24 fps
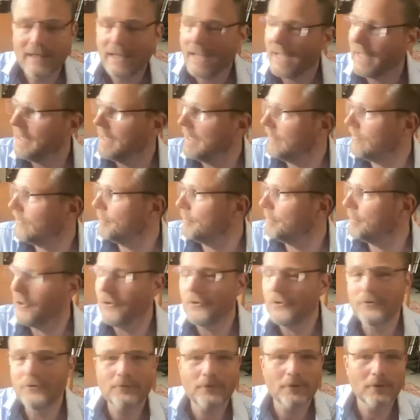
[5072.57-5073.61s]
and there's a
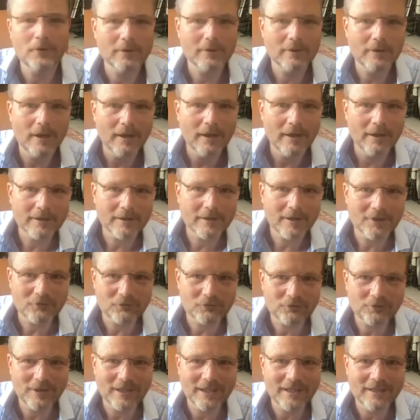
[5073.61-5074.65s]
beautiful uh,
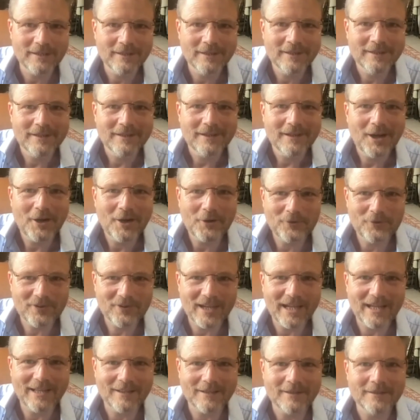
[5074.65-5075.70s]
country
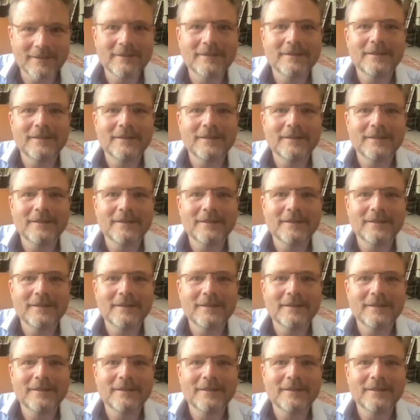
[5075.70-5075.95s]
hotel